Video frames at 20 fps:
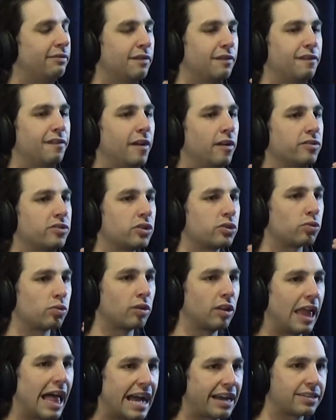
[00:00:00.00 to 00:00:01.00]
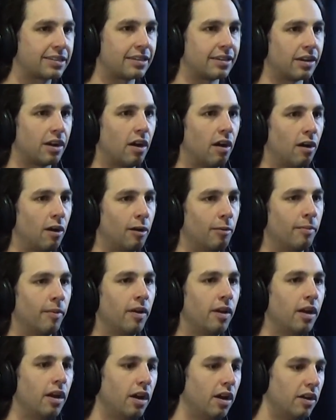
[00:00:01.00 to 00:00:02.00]
I haven't felt just relaxed and
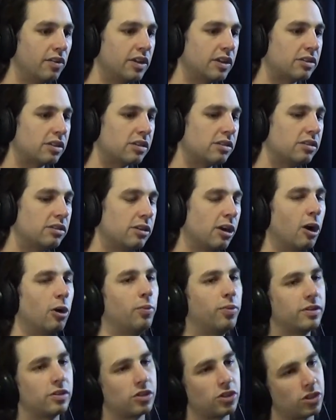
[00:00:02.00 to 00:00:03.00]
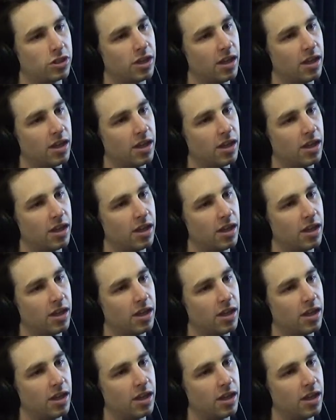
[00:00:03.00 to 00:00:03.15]
calm. This is dope as